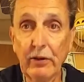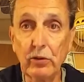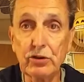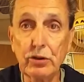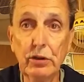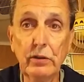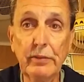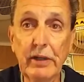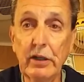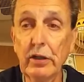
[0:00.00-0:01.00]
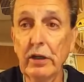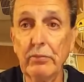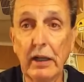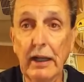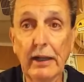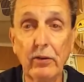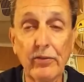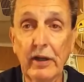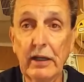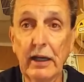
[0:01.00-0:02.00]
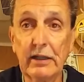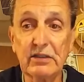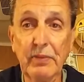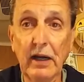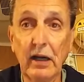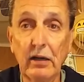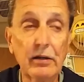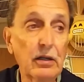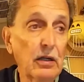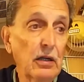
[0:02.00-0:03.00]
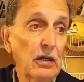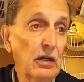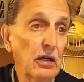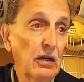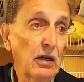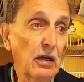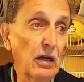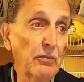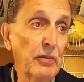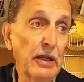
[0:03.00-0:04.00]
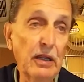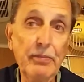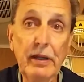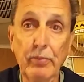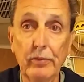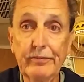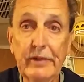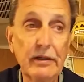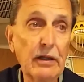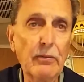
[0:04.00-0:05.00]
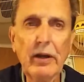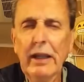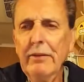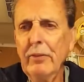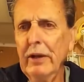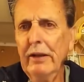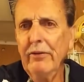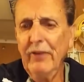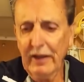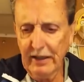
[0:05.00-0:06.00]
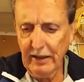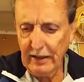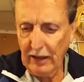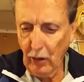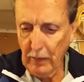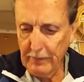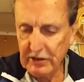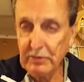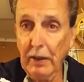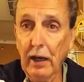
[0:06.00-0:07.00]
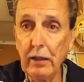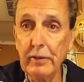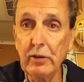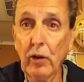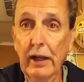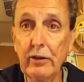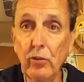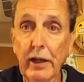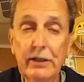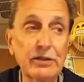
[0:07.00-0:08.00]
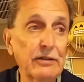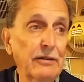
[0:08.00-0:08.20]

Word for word: it was true, it'd be good, but I don't think I inspire uh, many people. It, but, but even if I did, I hope I'm inspiring them in the right direction.